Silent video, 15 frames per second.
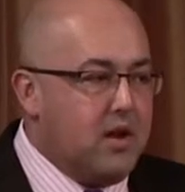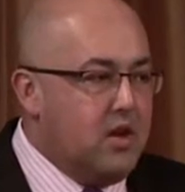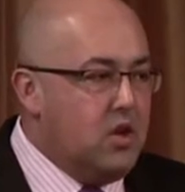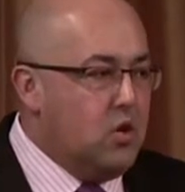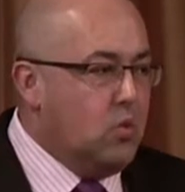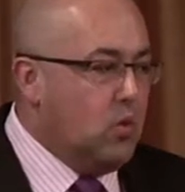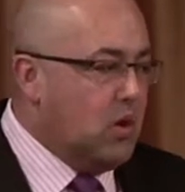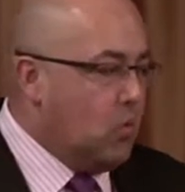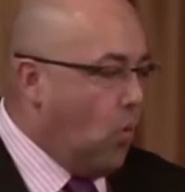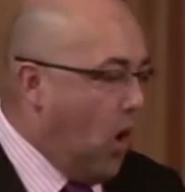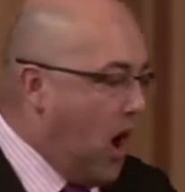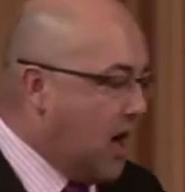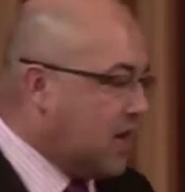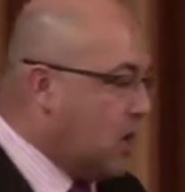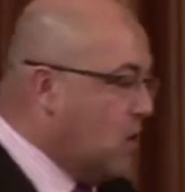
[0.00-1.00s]
you would
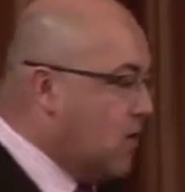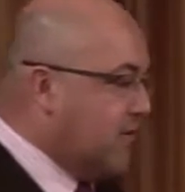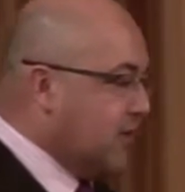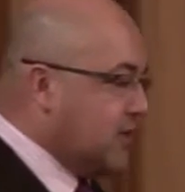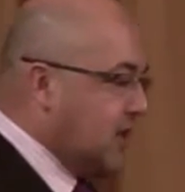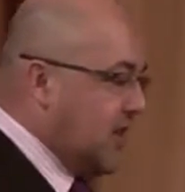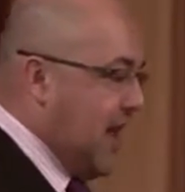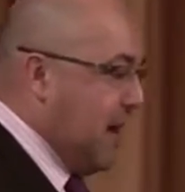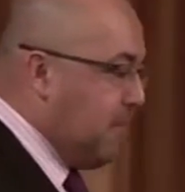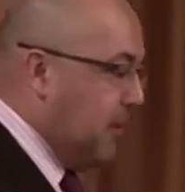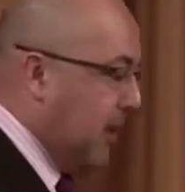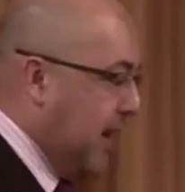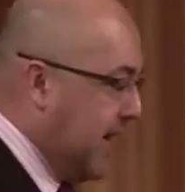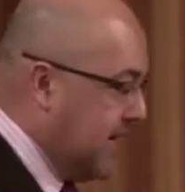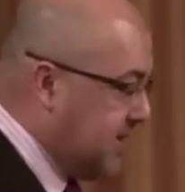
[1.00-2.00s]
walk over to that
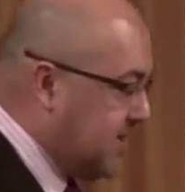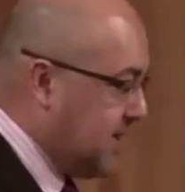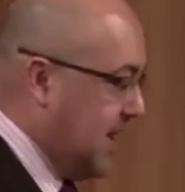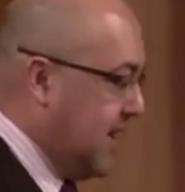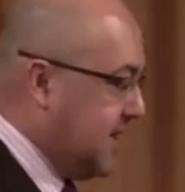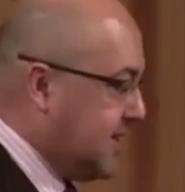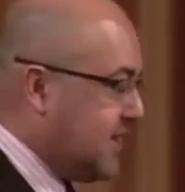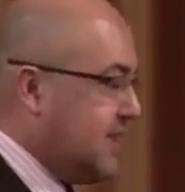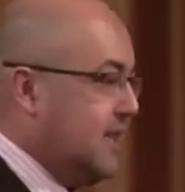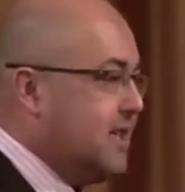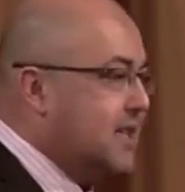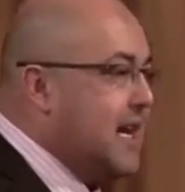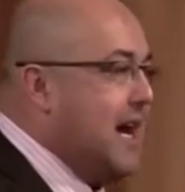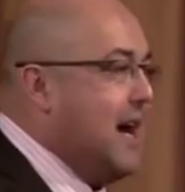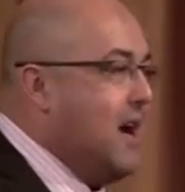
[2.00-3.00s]
place and
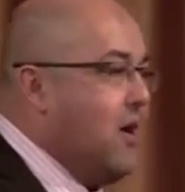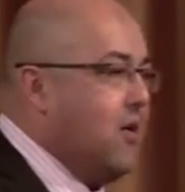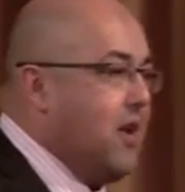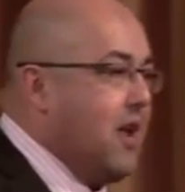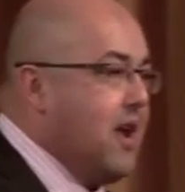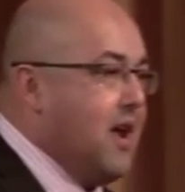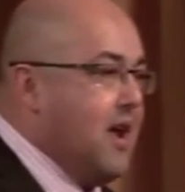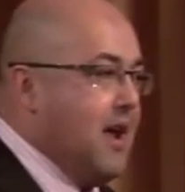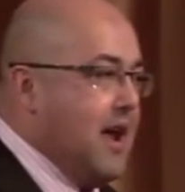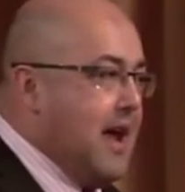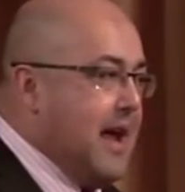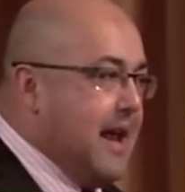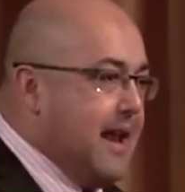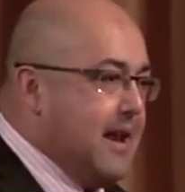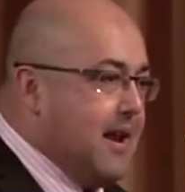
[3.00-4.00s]
sit down
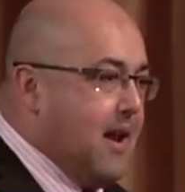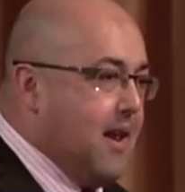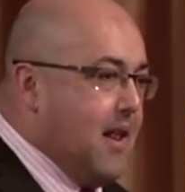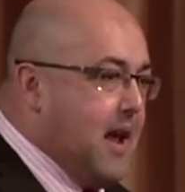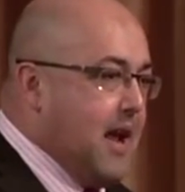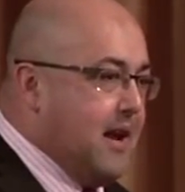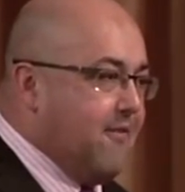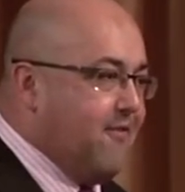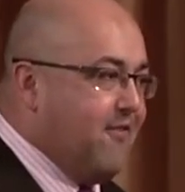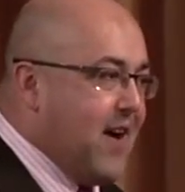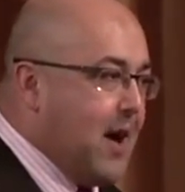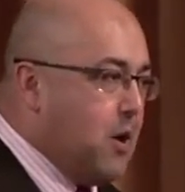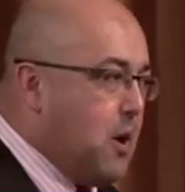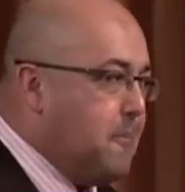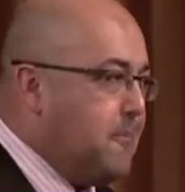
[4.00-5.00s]
and
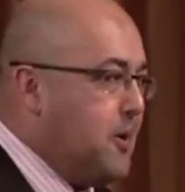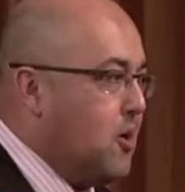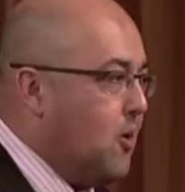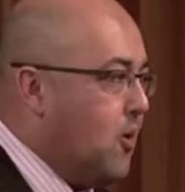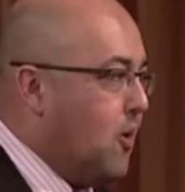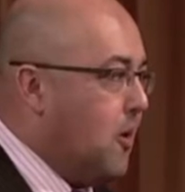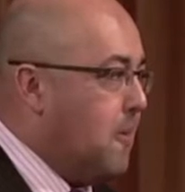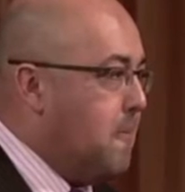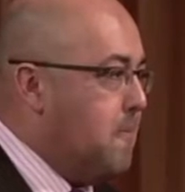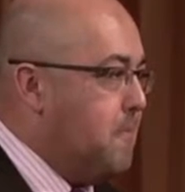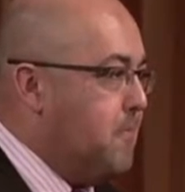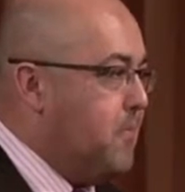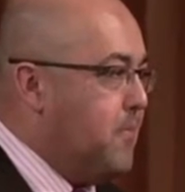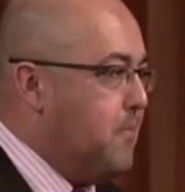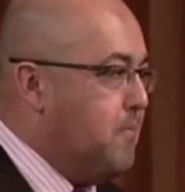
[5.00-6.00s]
fire up your
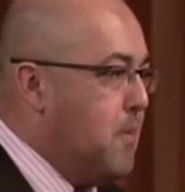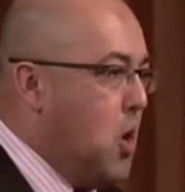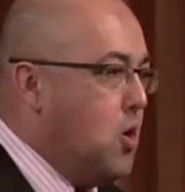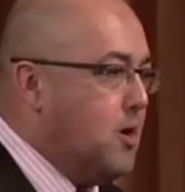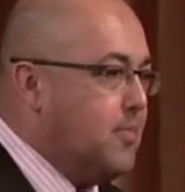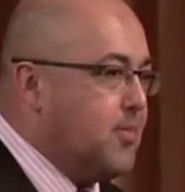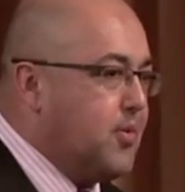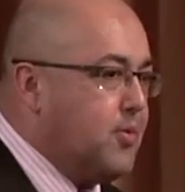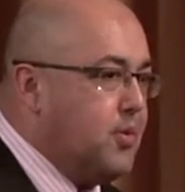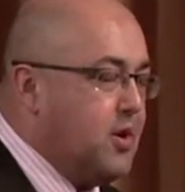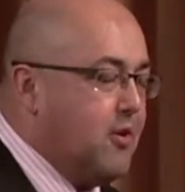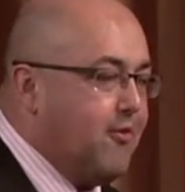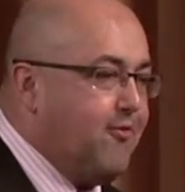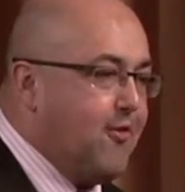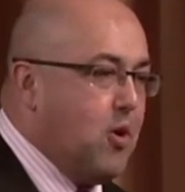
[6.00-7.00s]
modem through
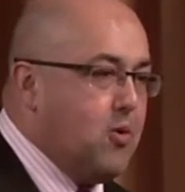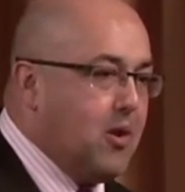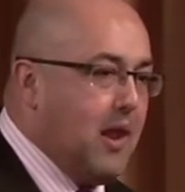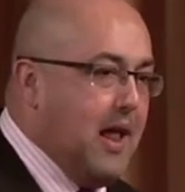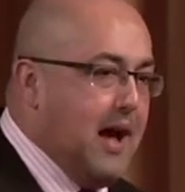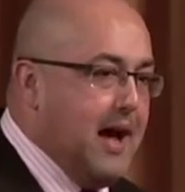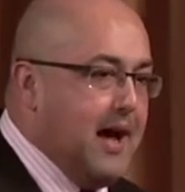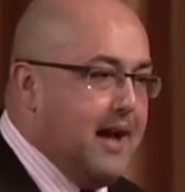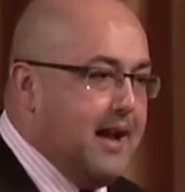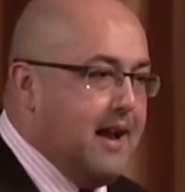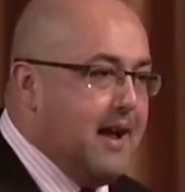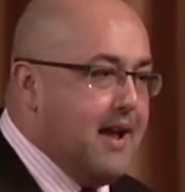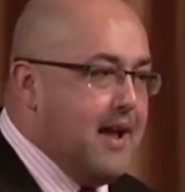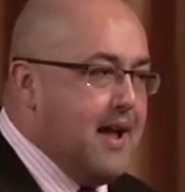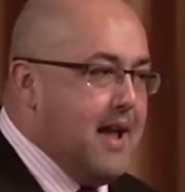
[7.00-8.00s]
your phone
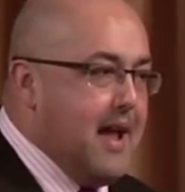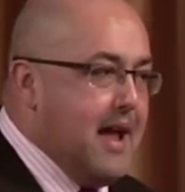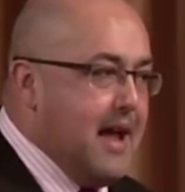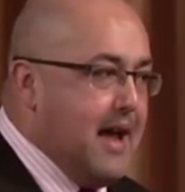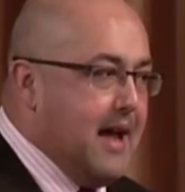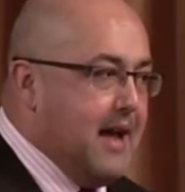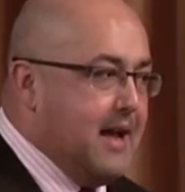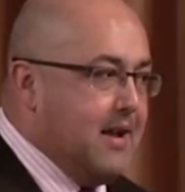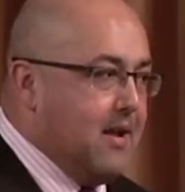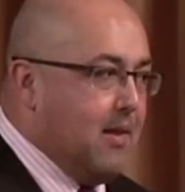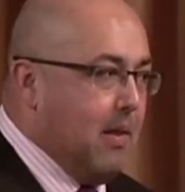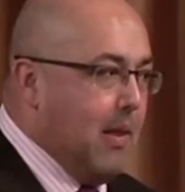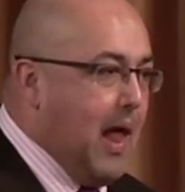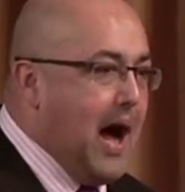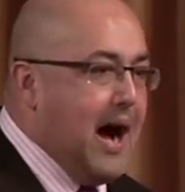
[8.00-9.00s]
line
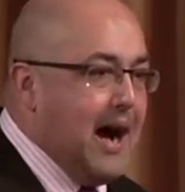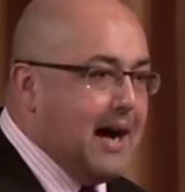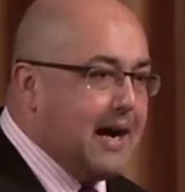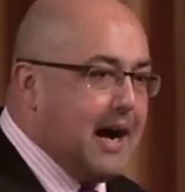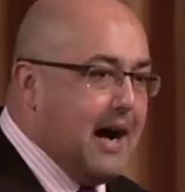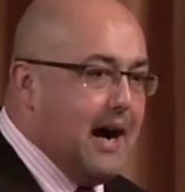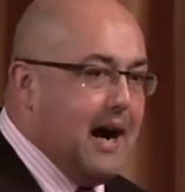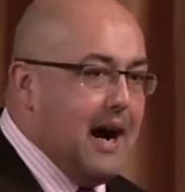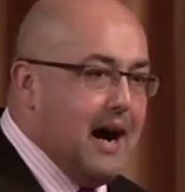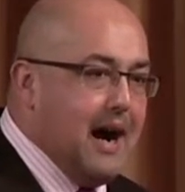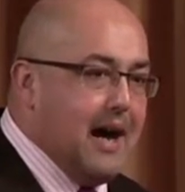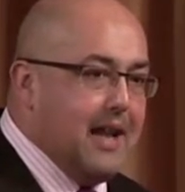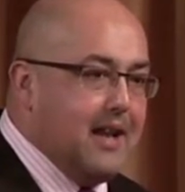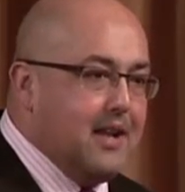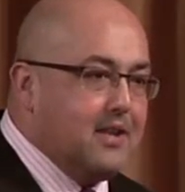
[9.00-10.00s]
and log
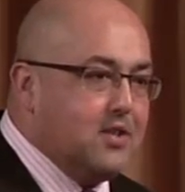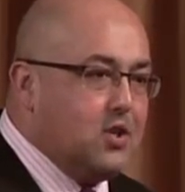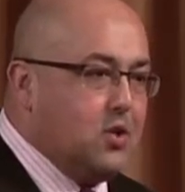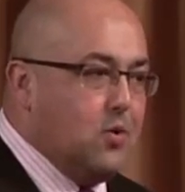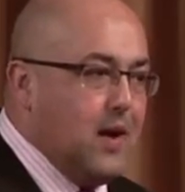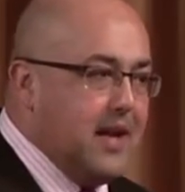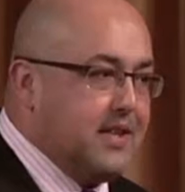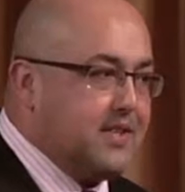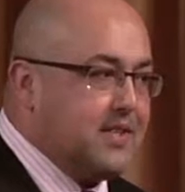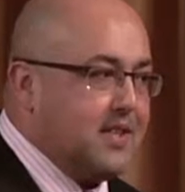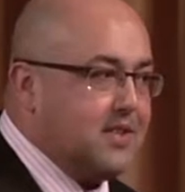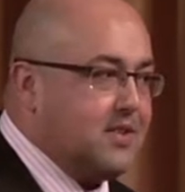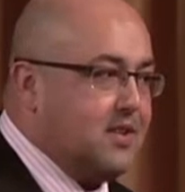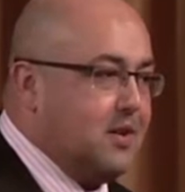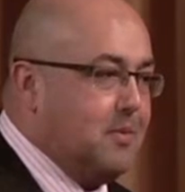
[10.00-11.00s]
on to a
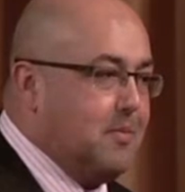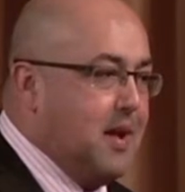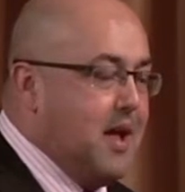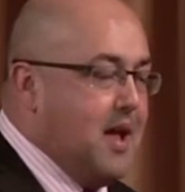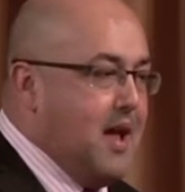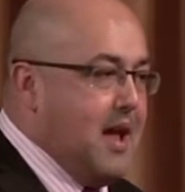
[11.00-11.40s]
system.